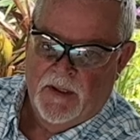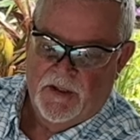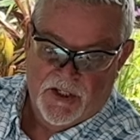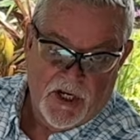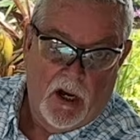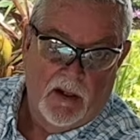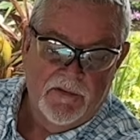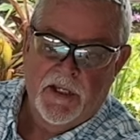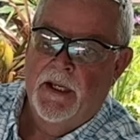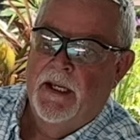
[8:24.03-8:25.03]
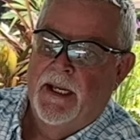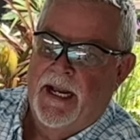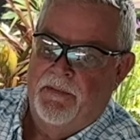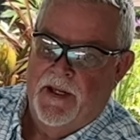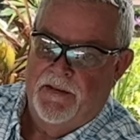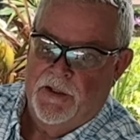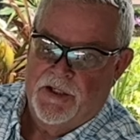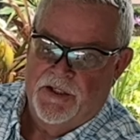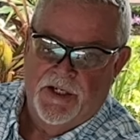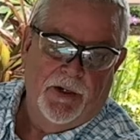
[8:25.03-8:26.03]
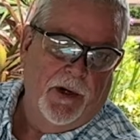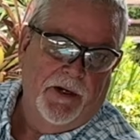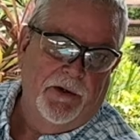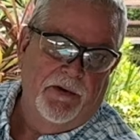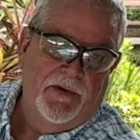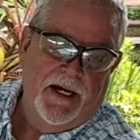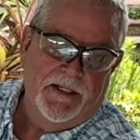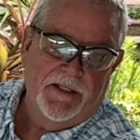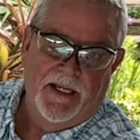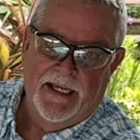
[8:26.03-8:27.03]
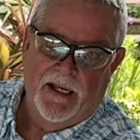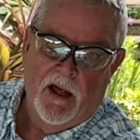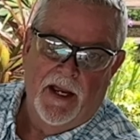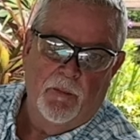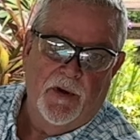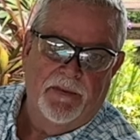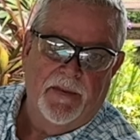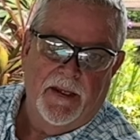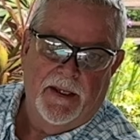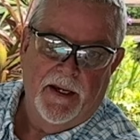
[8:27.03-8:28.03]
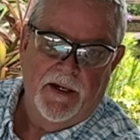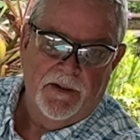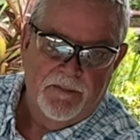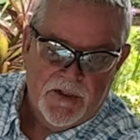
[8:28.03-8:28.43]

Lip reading: dissolves, and then there's a generator device in line with the